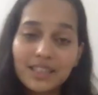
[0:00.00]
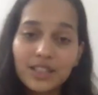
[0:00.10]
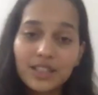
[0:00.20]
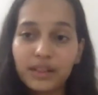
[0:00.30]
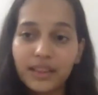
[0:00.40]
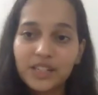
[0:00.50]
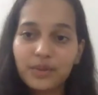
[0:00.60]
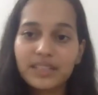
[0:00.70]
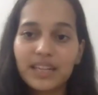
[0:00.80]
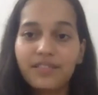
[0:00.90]
So what they
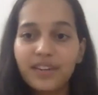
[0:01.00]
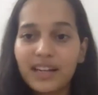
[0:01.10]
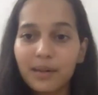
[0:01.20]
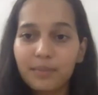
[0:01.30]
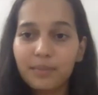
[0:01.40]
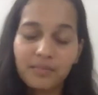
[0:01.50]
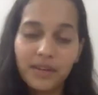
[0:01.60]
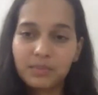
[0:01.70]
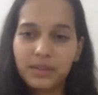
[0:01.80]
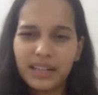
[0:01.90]
do is every couple of
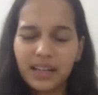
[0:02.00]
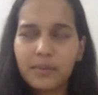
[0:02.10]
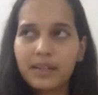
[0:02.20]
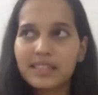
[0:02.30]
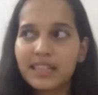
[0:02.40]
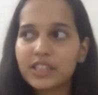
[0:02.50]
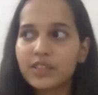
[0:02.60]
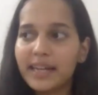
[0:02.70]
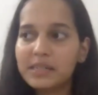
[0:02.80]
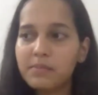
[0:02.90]
months, I think about six or
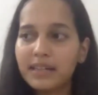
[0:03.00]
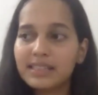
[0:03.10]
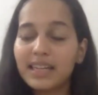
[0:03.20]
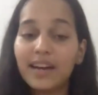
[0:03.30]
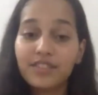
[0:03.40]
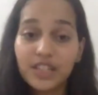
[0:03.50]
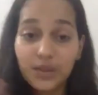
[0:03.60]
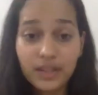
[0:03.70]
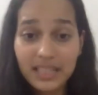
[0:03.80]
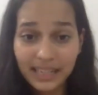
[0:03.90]
eight months, they have to do
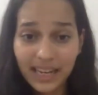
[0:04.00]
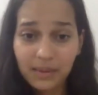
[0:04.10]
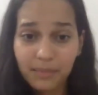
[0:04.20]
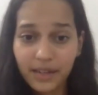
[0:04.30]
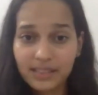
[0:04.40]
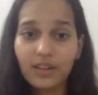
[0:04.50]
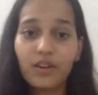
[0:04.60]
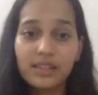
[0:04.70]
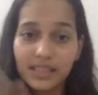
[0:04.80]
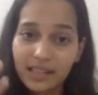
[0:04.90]
this again because the
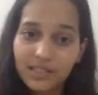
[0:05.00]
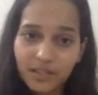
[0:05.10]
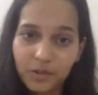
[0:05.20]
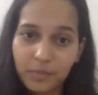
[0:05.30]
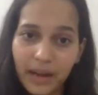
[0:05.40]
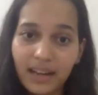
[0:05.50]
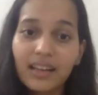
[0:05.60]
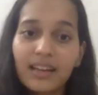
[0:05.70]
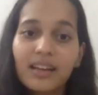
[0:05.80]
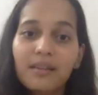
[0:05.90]
horn does grow back.
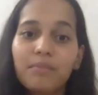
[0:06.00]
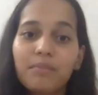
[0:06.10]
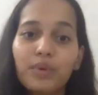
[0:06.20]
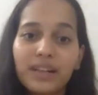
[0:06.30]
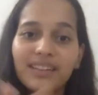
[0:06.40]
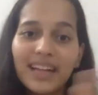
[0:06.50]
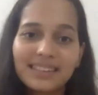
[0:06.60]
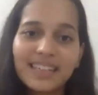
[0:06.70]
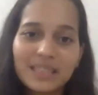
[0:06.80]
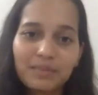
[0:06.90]
But within
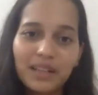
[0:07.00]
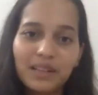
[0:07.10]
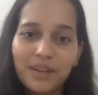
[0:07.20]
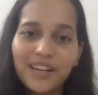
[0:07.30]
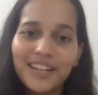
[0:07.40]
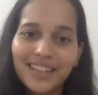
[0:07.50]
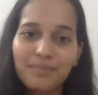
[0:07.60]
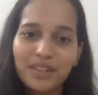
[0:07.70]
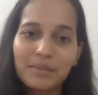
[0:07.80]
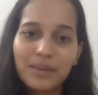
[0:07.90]
that six month period, they
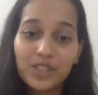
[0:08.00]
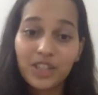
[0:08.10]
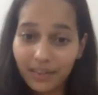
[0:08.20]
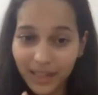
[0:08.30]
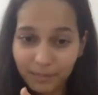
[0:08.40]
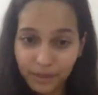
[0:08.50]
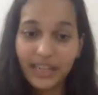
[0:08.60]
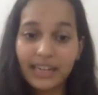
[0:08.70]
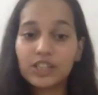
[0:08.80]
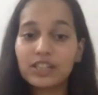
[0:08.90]
pretty much have that
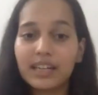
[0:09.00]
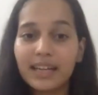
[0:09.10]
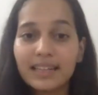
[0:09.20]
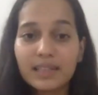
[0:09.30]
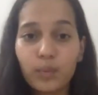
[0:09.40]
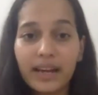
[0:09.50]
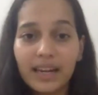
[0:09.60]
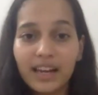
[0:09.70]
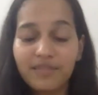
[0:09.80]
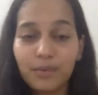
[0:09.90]
protection against
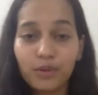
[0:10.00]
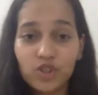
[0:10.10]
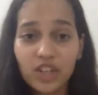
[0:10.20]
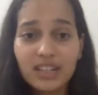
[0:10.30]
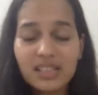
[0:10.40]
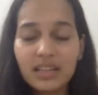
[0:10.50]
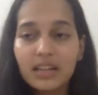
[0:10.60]
wildlife poachers.